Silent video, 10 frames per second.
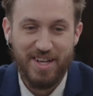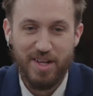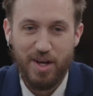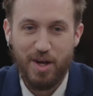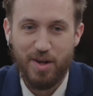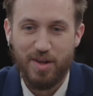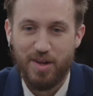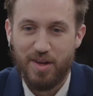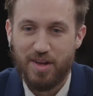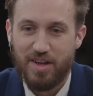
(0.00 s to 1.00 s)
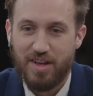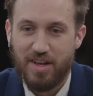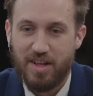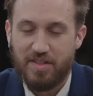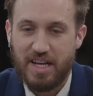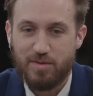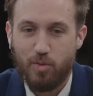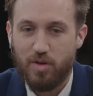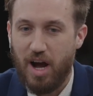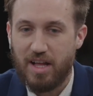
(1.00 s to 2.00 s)
Which is a deep thought. That's,
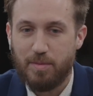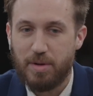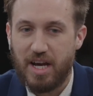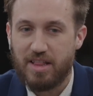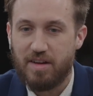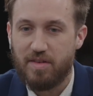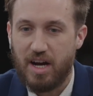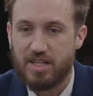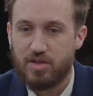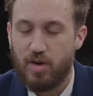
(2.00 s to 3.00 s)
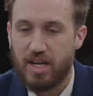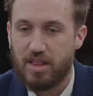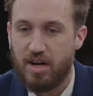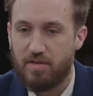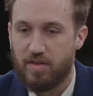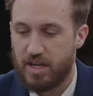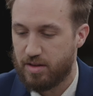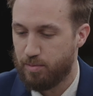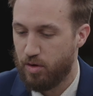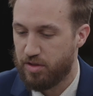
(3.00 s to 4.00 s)
I, but I love, so I love
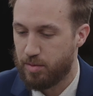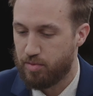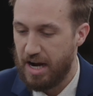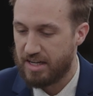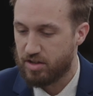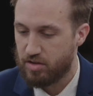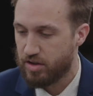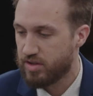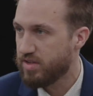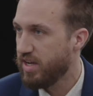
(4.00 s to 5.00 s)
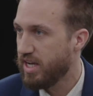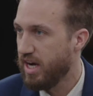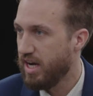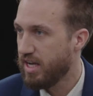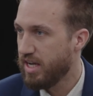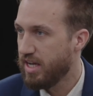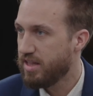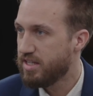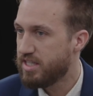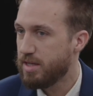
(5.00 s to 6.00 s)
like both the practical use of A I and
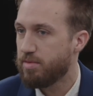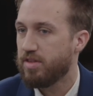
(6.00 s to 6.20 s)
the deep